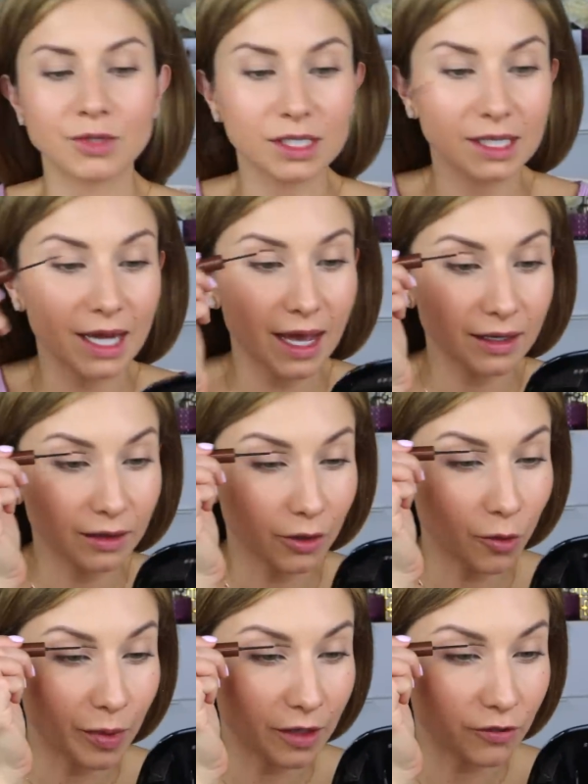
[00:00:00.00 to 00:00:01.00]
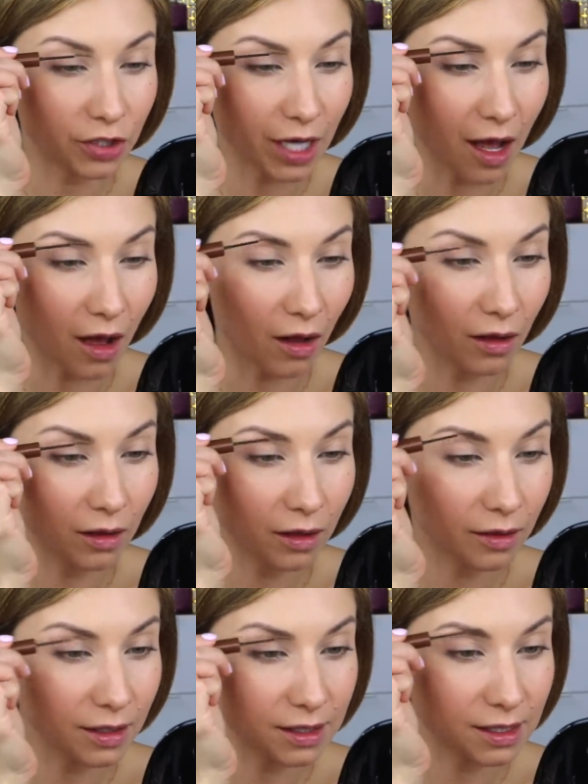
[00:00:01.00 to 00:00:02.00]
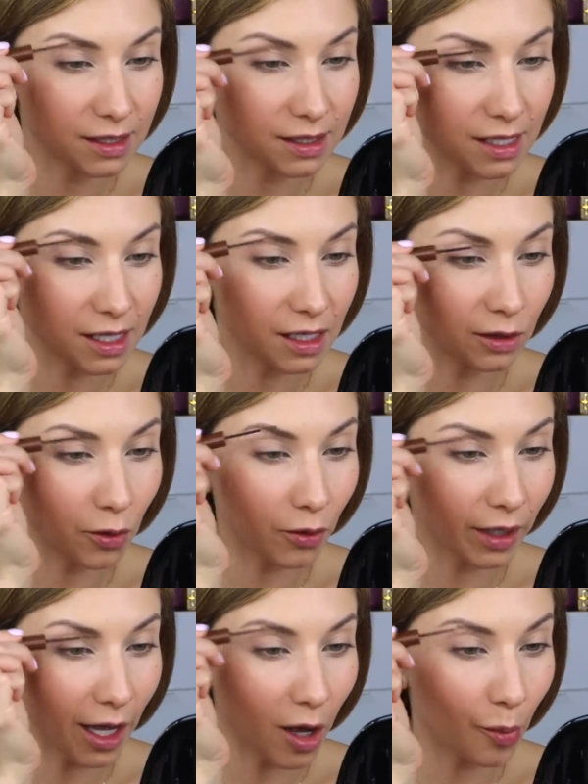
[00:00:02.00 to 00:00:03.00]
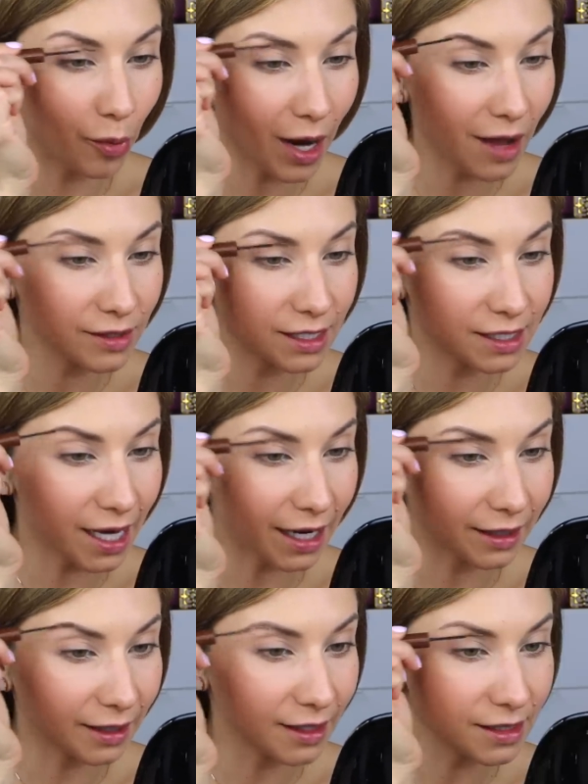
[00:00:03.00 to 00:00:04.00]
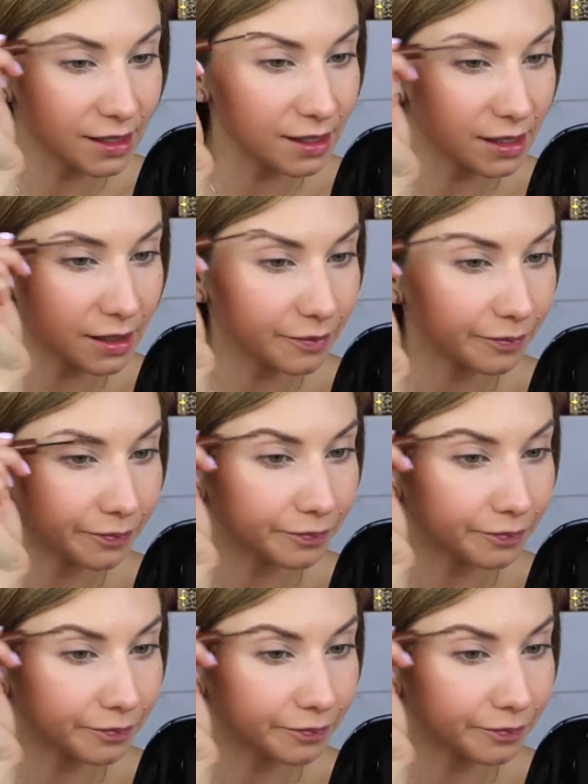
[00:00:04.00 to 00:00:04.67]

I'm just gonna add a little bit of gel. This is the L'Oreal Brow Stylist.